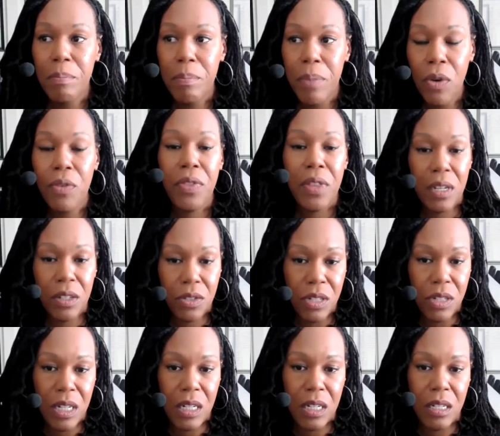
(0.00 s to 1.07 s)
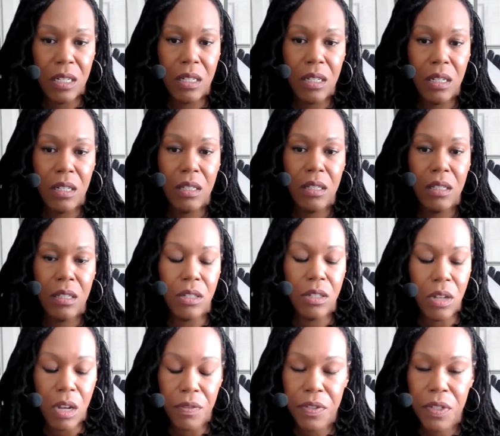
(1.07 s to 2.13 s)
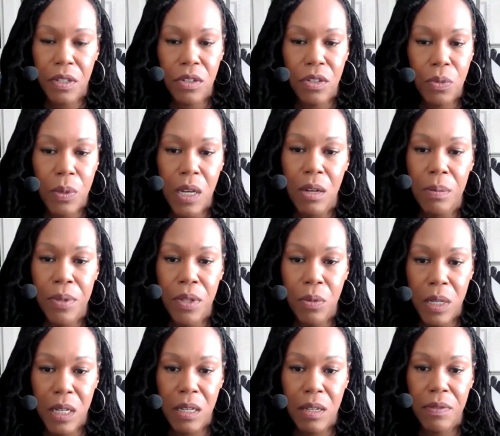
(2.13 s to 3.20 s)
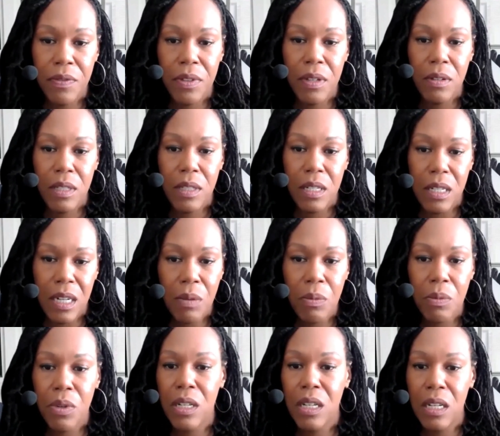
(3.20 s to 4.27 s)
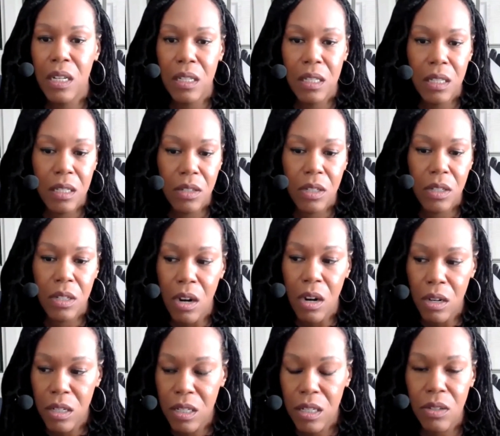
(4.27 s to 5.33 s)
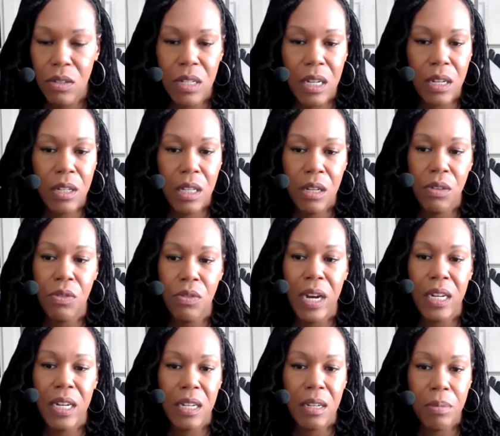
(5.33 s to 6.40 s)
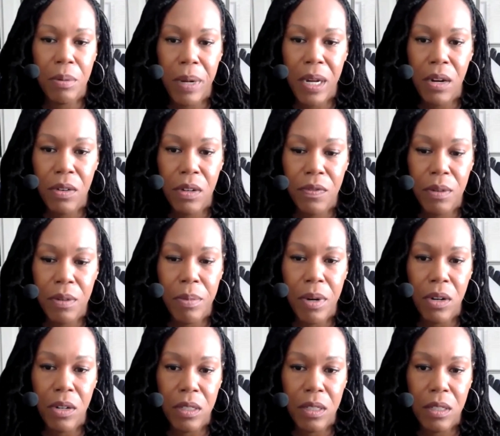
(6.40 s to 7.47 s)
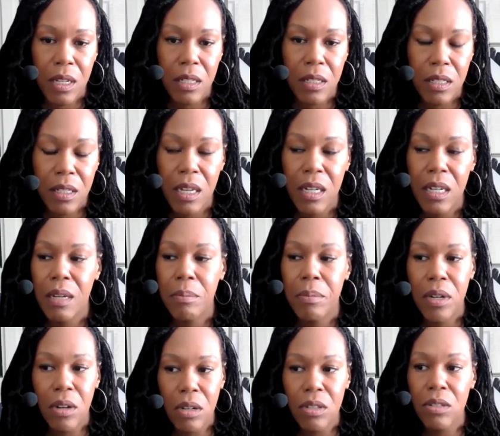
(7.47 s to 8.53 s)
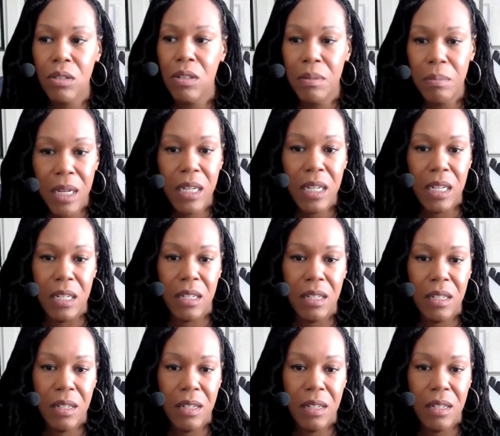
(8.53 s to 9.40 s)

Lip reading: both things are needed. The soft skills we help you with, the networking, the hard skills like legal writing and preparing for the bar and studying, but also the money.